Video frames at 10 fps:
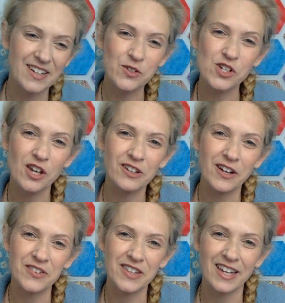shout it
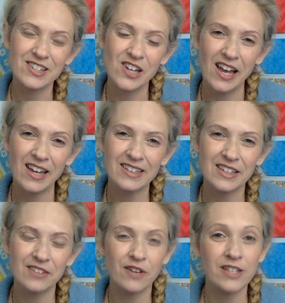out in that chat.
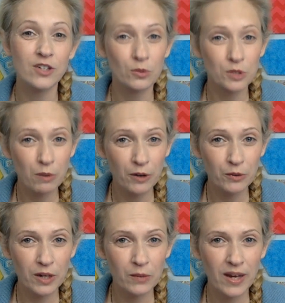If I don't respond
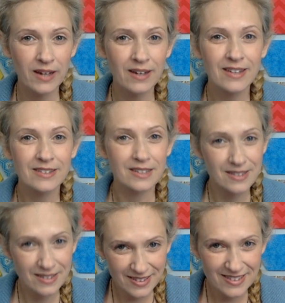right away,
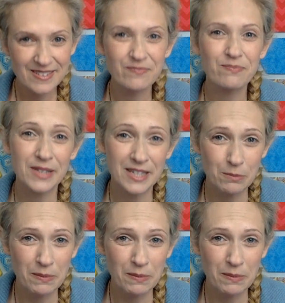just please be